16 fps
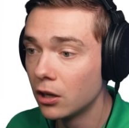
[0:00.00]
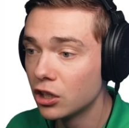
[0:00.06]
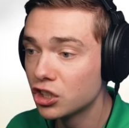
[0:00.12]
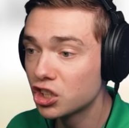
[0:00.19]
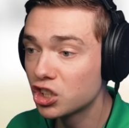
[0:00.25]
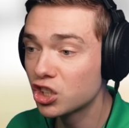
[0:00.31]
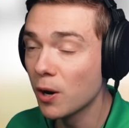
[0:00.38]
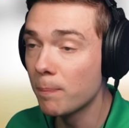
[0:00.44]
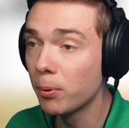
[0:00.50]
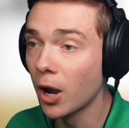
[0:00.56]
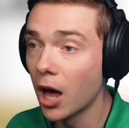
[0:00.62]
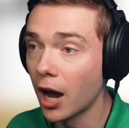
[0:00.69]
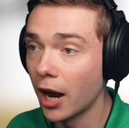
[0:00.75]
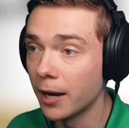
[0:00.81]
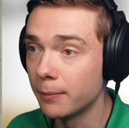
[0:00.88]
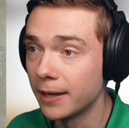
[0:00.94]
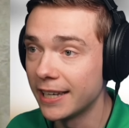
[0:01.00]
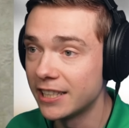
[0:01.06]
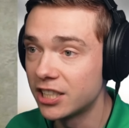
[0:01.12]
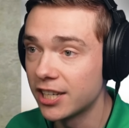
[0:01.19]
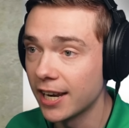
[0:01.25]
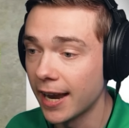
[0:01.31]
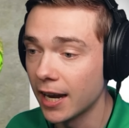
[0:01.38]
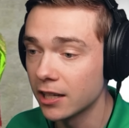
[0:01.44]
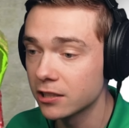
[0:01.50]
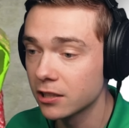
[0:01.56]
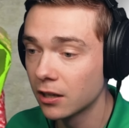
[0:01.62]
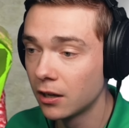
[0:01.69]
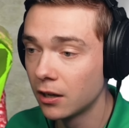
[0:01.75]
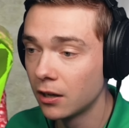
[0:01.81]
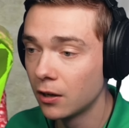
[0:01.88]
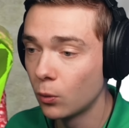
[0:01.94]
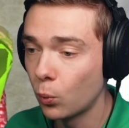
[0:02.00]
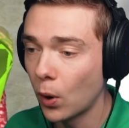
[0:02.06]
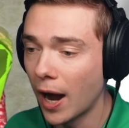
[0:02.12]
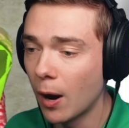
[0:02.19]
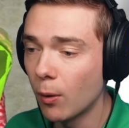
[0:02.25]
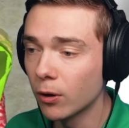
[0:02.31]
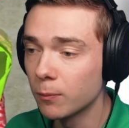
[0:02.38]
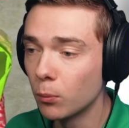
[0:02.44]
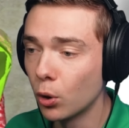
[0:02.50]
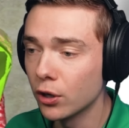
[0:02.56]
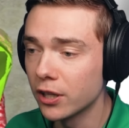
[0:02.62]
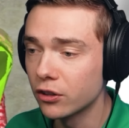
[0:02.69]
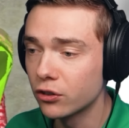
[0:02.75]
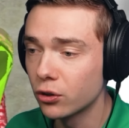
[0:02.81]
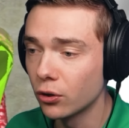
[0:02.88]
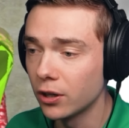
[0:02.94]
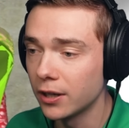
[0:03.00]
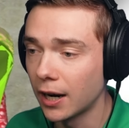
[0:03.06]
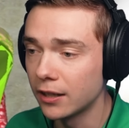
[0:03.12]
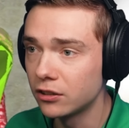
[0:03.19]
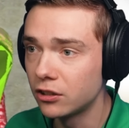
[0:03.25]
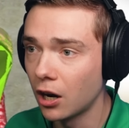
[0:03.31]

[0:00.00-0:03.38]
Sublime, he says. Well, I want more than $39.